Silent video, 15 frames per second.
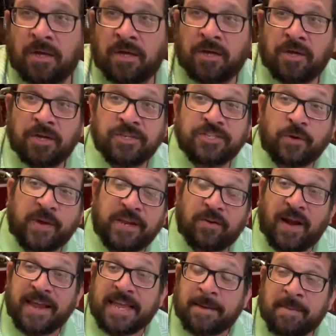So here I
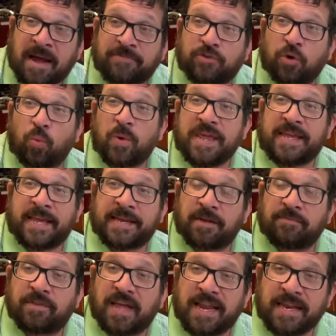am after a weekend of
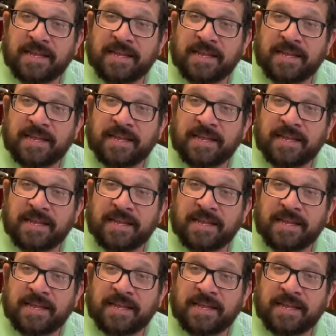letting